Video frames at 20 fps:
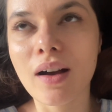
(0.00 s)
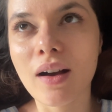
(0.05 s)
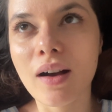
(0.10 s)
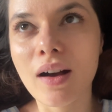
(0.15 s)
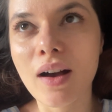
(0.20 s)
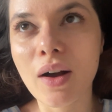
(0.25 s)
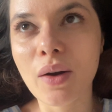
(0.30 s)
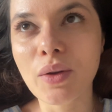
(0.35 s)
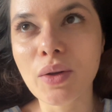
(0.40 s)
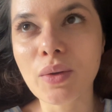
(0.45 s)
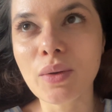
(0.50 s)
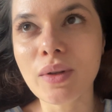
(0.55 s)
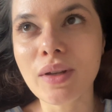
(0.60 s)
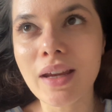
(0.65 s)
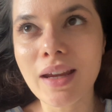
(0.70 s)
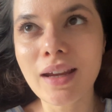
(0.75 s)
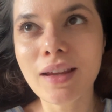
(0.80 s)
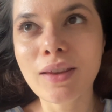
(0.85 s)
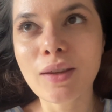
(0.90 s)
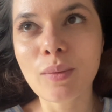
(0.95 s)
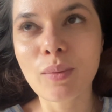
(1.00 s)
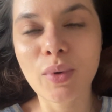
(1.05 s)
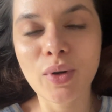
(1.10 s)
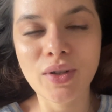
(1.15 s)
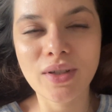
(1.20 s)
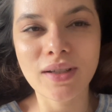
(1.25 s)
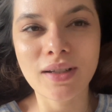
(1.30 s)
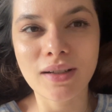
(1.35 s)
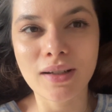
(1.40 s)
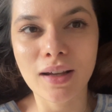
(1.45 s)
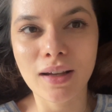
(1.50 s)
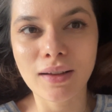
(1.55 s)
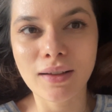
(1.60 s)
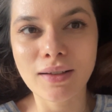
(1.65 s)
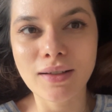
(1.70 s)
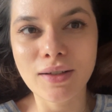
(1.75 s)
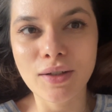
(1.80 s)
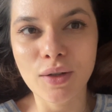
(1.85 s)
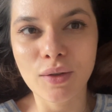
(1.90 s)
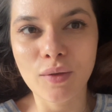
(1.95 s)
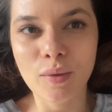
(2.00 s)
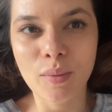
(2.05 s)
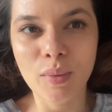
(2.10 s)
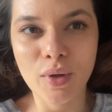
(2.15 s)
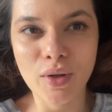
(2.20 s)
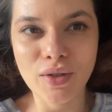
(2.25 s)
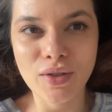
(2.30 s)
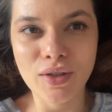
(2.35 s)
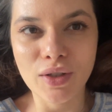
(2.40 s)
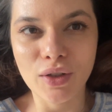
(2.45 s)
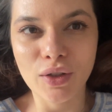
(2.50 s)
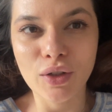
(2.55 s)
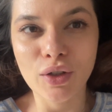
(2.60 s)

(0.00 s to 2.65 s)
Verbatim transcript: how unique the personality of a person